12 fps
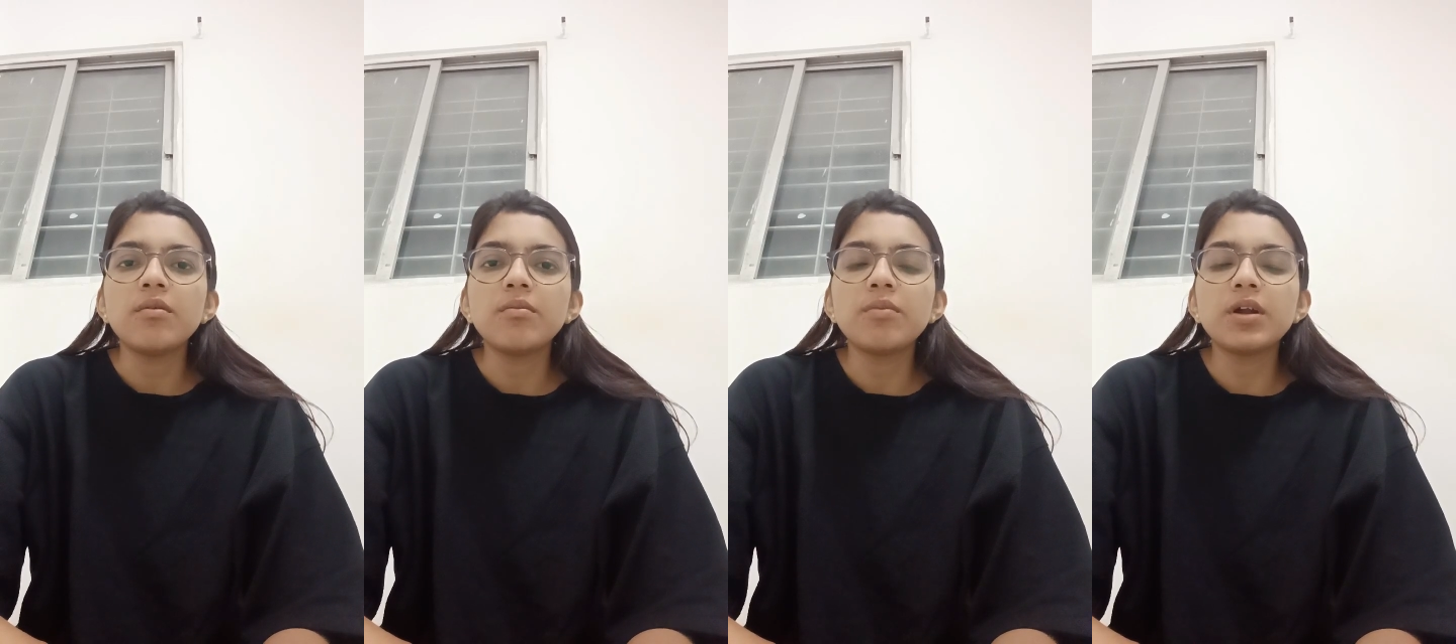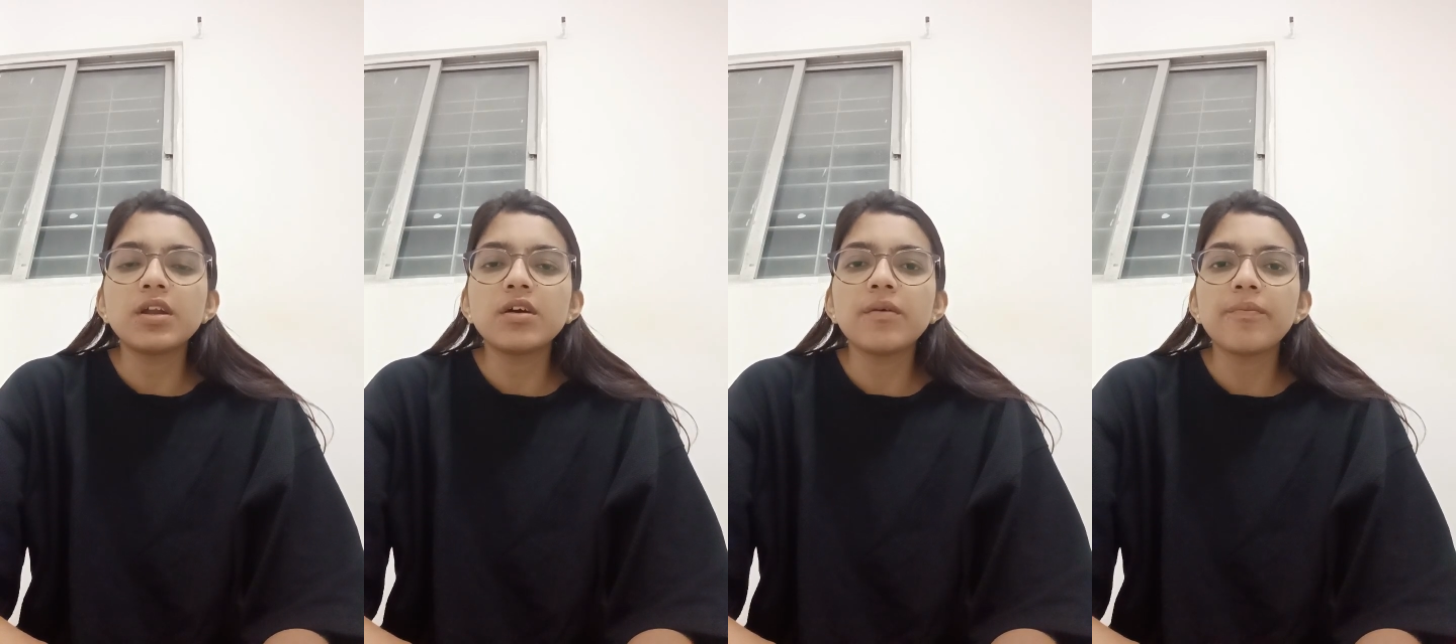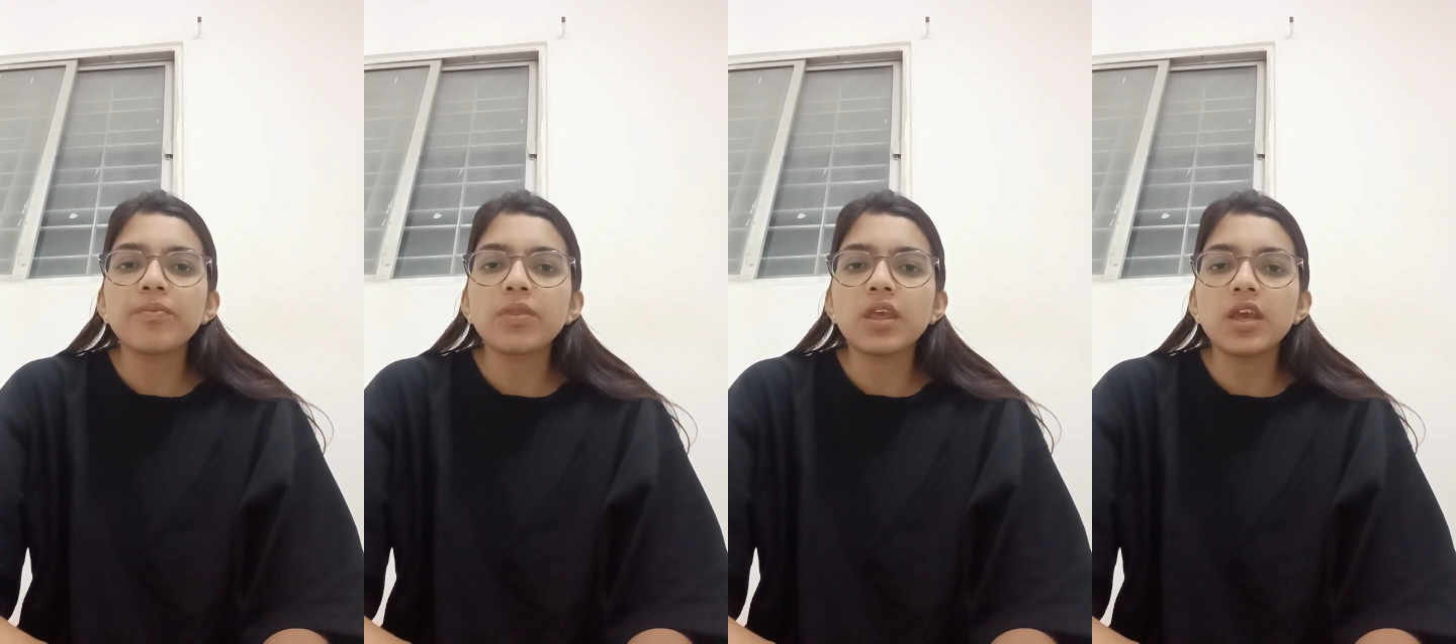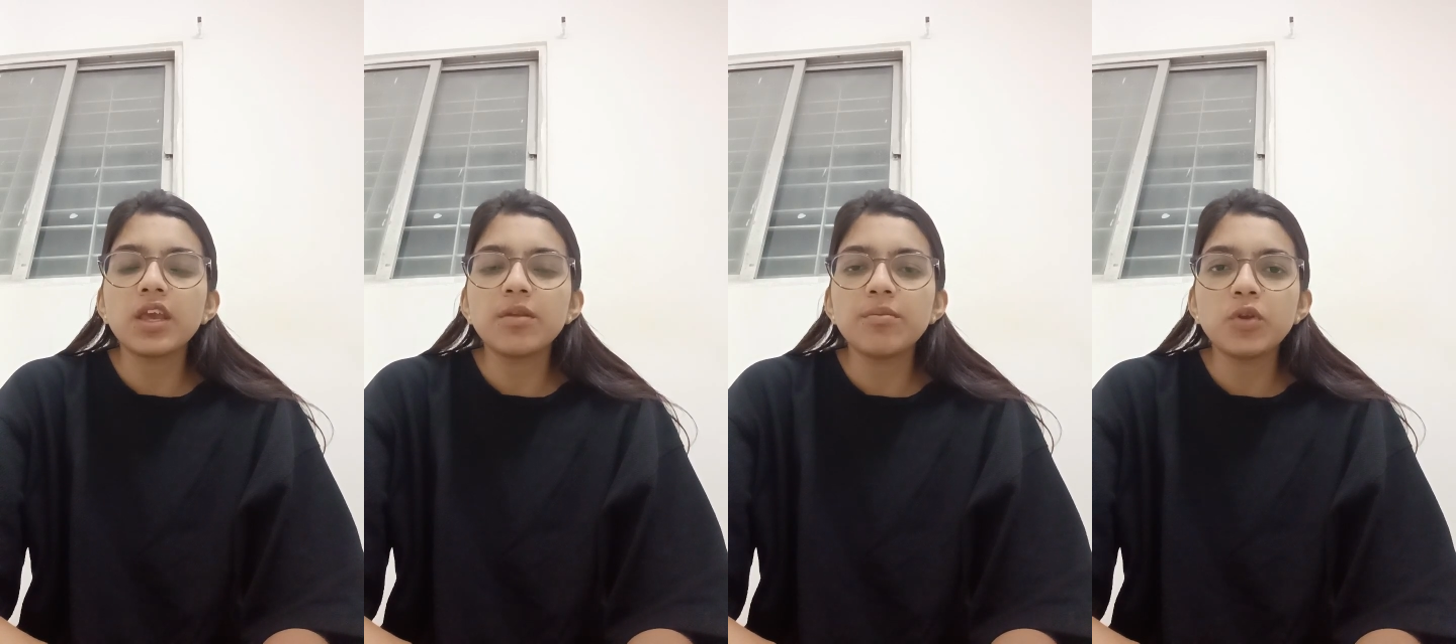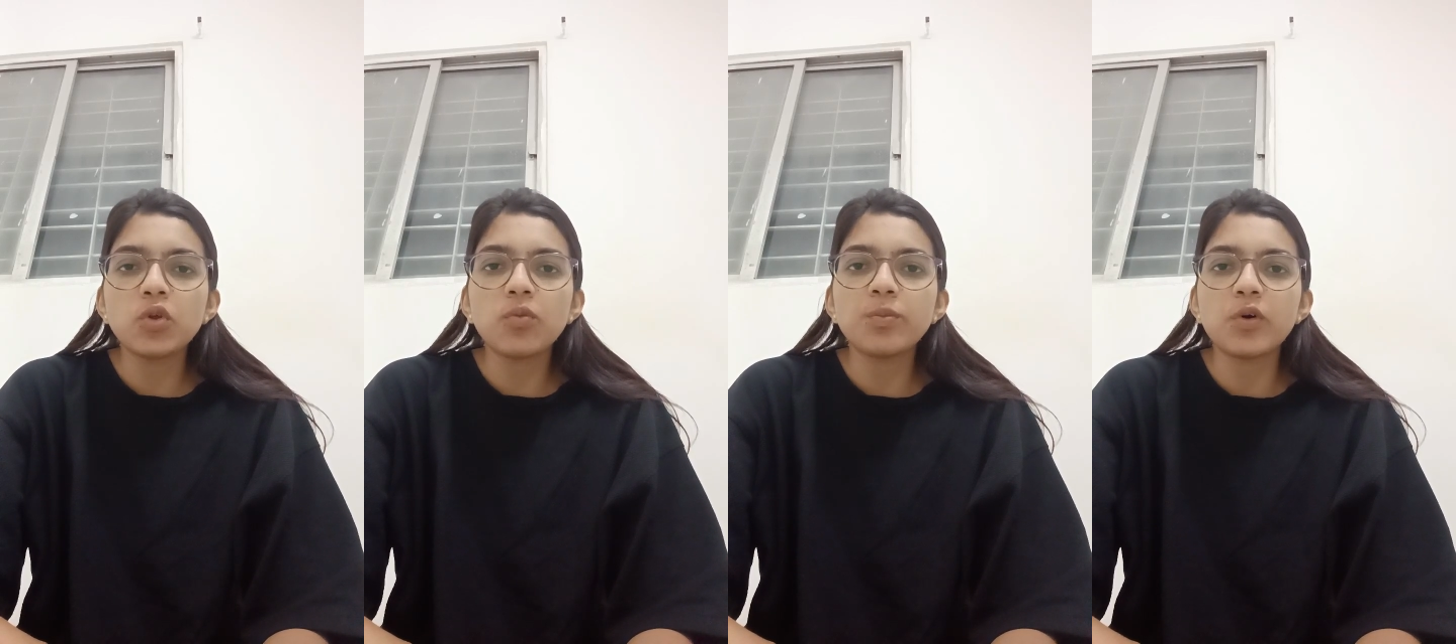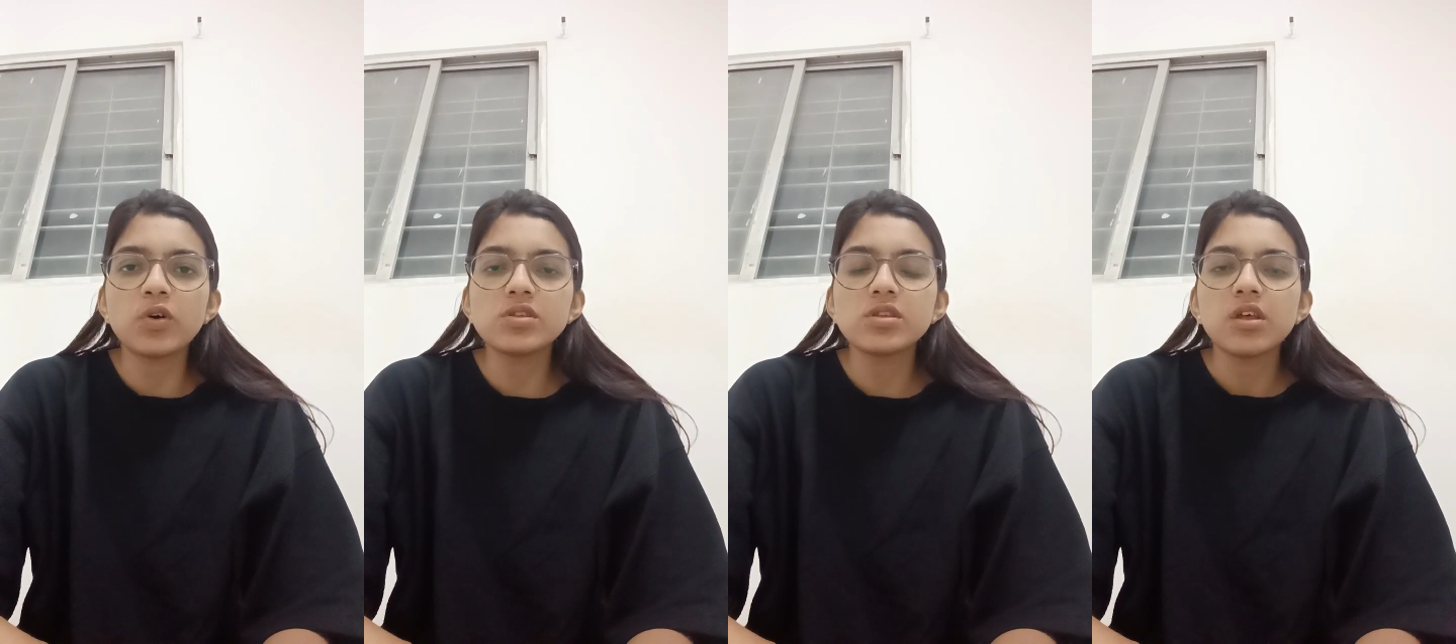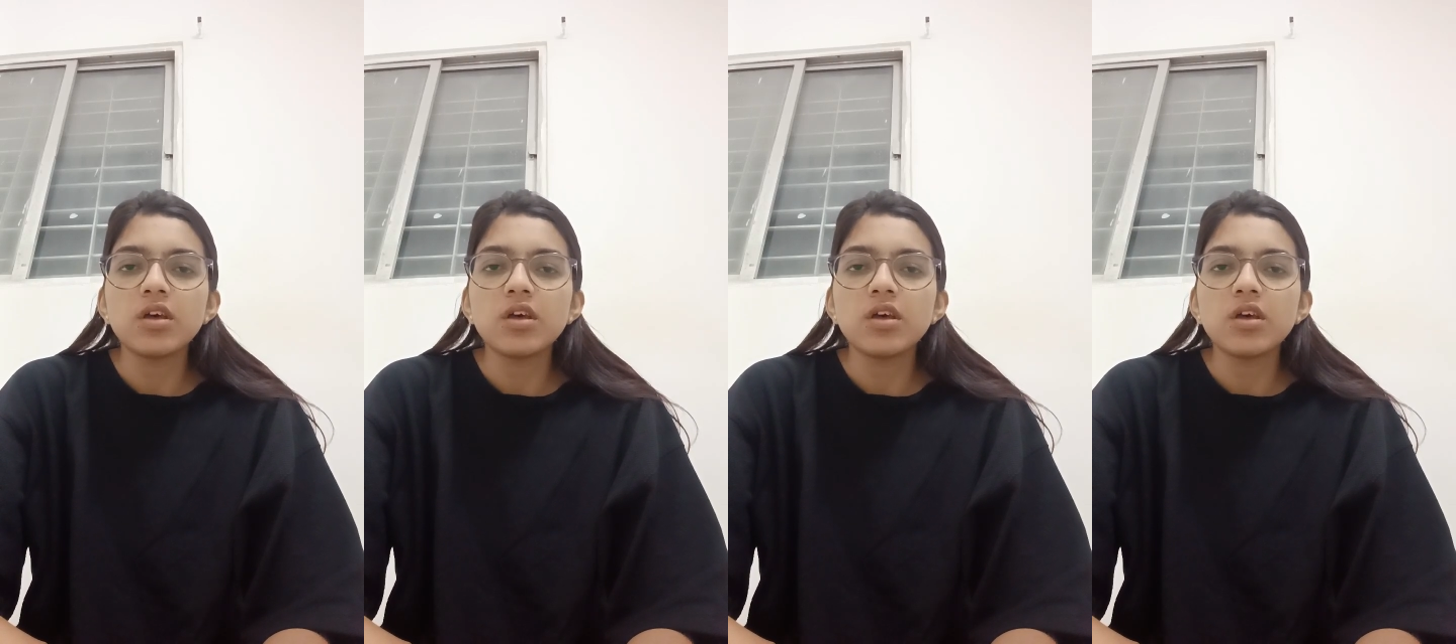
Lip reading: But in menopause,